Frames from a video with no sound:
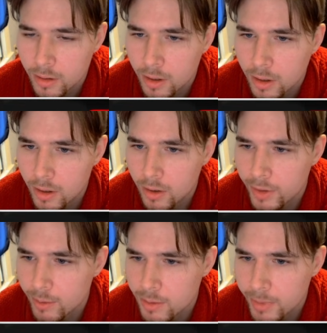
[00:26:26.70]
Oh,
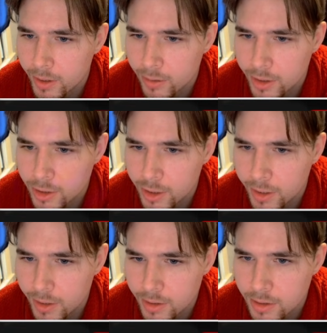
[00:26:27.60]
that was my only
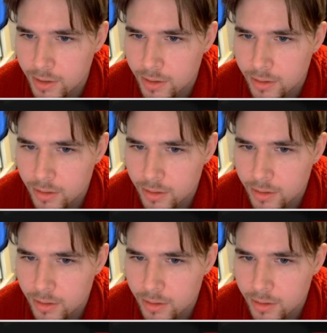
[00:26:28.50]
chance.